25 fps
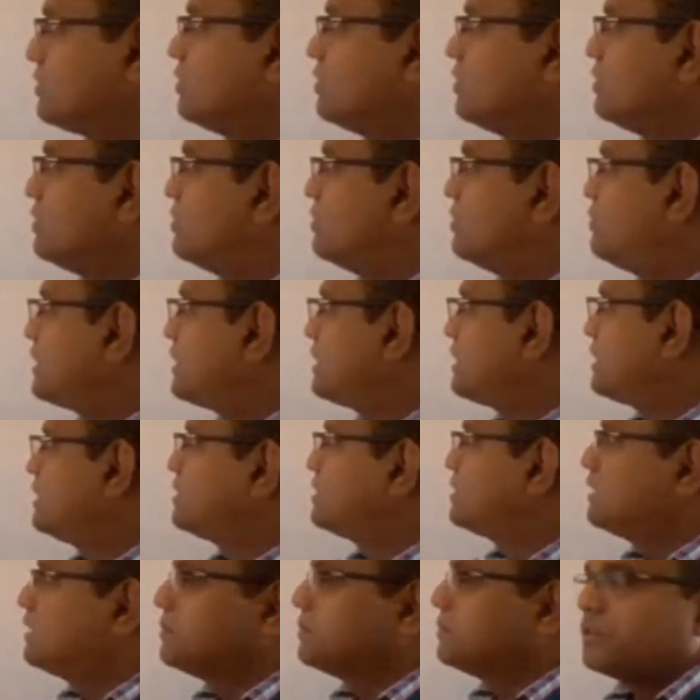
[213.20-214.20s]
So for
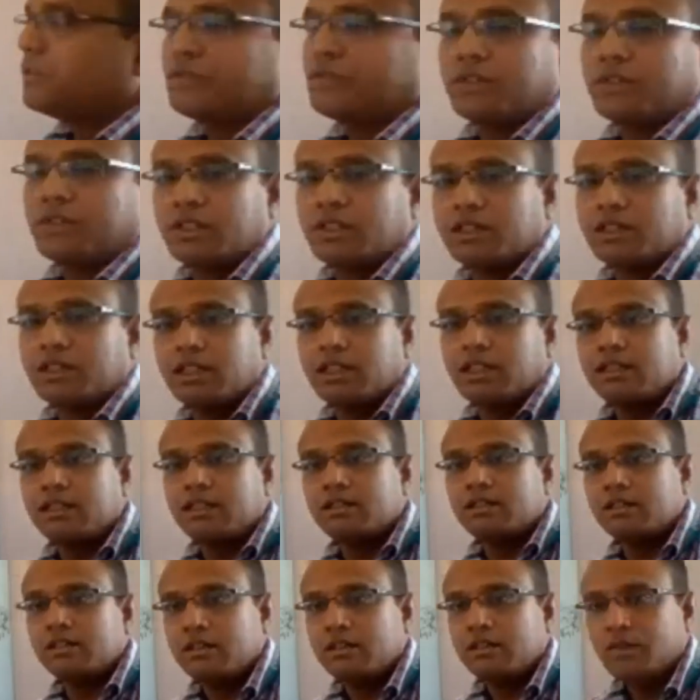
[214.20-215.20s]
this type of
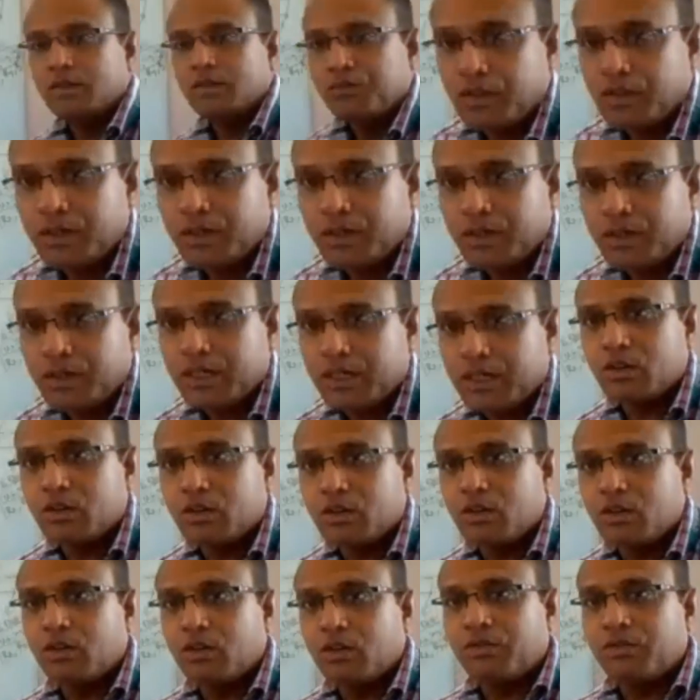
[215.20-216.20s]
things, we
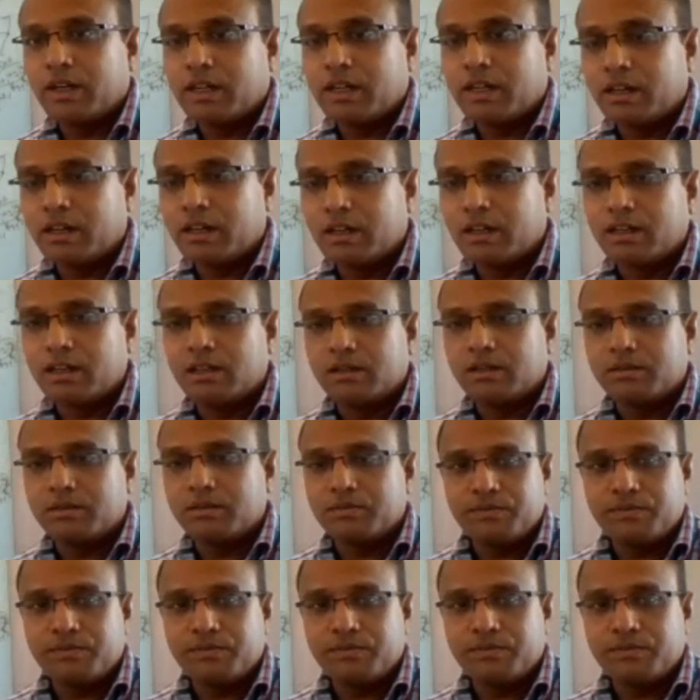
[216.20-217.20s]
can go for